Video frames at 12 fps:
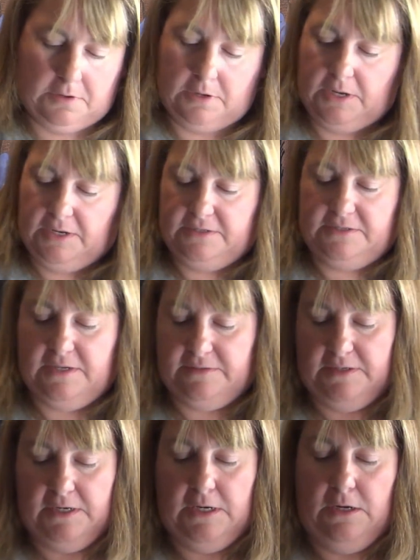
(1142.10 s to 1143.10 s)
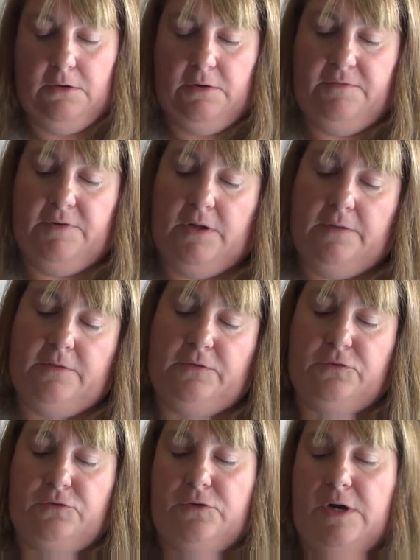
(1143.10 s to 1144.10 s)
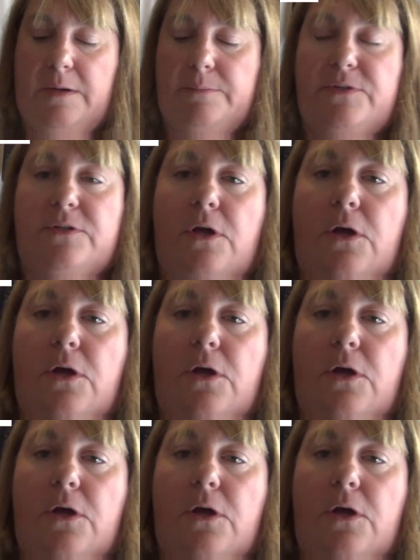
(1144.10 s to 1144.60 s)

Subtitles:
and it says it here even on the straps,